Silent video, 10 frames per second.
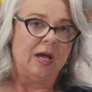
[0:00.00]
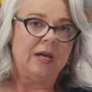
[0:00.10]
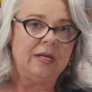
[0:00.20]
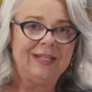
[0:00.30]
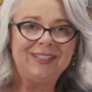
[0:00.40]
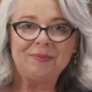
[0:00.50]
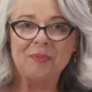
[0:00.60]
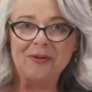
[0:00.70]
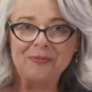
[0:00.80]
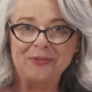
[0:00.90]
And this,
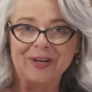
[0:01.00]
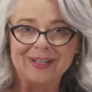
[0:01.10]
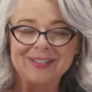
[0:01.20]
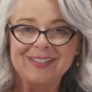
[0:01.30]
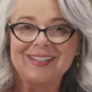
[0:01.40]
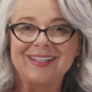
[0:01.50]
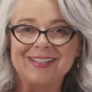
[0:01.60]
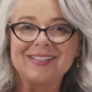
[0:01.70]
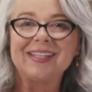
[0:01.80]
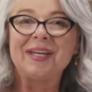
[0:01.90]
my friends,
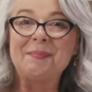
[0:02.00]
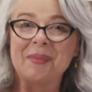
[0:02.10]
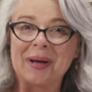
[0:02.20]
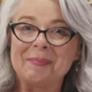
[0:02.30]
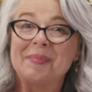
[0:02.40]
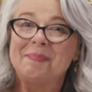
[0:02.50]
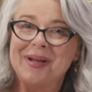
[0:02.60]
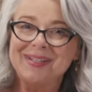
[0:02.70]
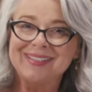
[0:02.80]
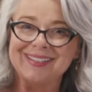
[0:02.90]
is Imam
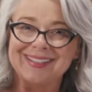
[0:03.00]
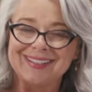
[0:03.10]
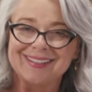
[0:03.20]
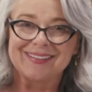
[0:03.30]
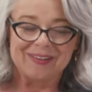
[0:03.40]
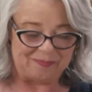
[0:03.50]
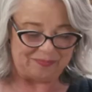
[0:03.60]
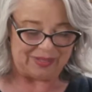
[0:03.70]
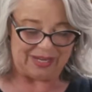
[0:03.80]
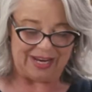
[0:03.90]
Baildi.
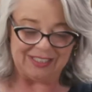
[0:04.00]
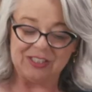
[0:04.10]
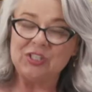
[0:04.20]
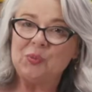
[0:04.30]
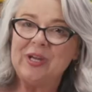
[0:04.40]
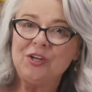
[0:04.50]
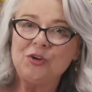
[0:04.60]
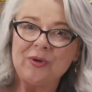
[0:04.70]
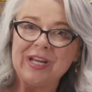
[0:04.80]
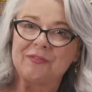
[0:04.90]
It's the Sweet
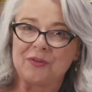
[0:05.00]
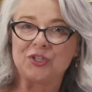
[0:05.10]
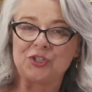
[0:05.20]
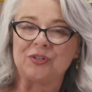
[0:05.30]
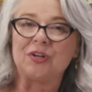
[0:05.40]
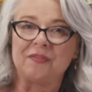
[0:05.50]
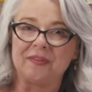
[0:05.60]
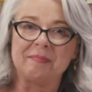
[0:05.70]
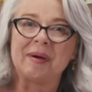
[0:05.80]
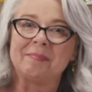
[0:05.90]
Greek version
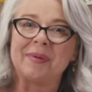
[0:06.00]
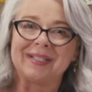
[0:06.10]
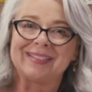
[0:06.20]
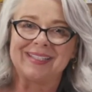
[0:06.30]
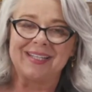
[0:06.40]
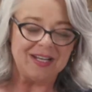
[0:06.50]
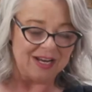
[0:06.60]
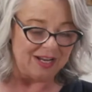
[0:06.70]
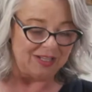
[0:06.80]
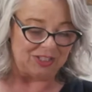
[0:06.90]
of Imam Baildi.
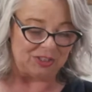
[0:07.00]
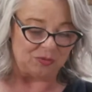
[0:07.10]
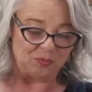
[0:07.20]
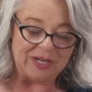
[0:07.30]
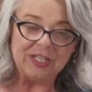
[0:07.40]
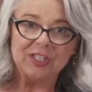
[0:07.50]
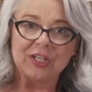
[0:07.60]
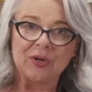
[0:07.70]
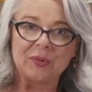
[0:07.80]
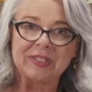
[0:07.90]
This is ready to
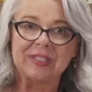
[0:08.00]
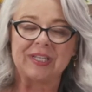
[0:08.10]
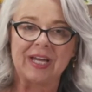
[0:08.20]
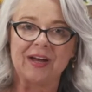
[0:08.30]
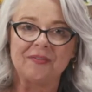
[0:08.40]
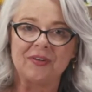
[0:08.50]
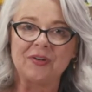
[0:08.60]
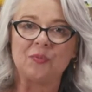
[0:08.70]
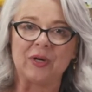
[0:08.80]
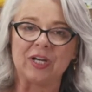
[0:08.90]
go into the
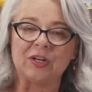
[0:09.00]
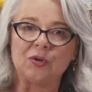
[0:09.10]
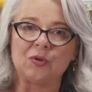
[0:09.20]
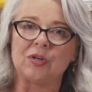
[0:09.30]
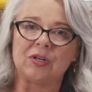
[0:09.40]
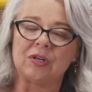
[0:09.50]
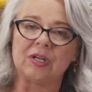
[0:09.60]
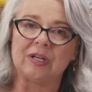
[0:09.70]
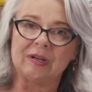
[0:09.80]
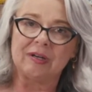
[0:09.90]
oven. We're going to cook it
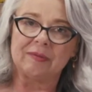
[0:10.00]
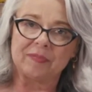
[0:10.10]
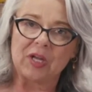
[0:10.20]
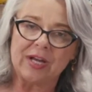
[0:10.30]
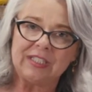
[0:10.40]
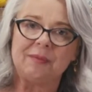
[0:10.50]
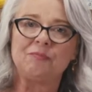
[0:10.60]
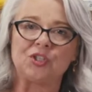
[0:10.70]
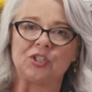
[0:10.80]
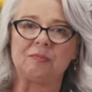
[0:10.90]
on a high
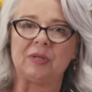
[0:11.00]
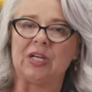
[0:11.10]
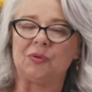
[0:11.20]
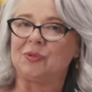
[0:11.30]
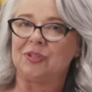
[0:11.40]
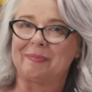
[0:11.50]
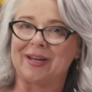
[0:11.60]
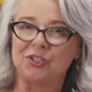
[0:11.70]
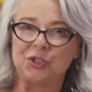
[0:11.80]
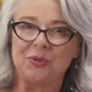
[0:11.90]
temperature to begin with,
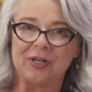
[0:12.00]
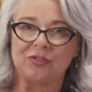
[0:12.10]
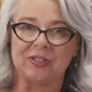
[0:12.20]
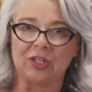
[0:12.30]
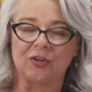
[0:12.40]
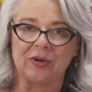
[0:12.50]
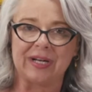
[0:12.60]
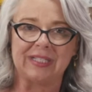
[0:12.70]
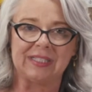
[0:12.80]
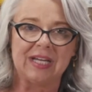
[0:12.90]
about 200
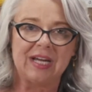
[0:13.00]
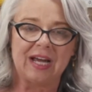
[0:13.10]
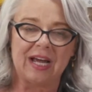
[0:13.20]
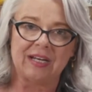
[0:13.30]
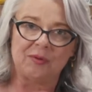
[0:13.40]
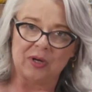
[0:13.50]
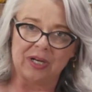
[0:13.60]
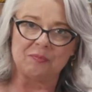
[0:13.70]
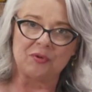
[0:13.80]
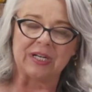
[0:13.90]
degrees, and then we're
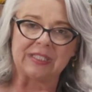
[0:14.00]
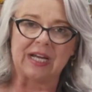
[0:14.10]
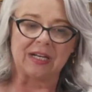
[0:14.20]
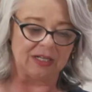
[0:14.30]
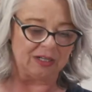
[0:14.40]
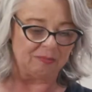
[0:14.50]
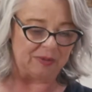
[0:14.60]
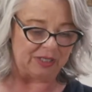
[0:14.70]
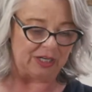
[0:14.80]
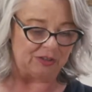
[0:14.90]
going to bring it down a little
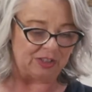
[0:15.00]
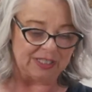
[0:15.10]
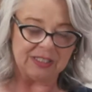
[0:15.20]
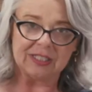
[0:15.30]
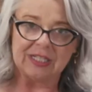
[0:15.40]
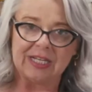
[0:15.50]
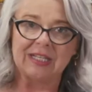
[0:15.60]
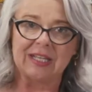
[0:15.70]
bit. It doesn't need